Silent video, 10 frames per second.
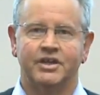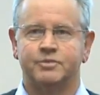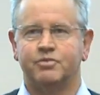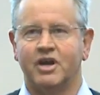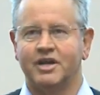
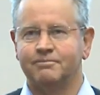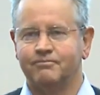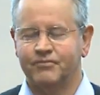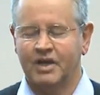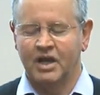Let us pray.
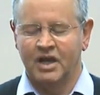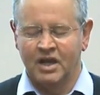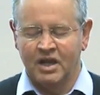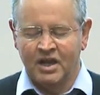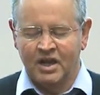
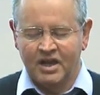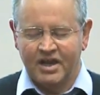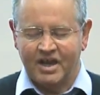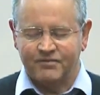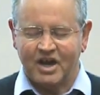
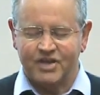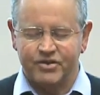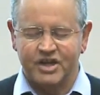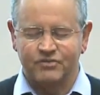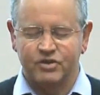Our
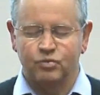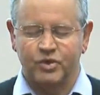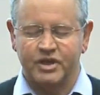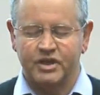Father in heaven,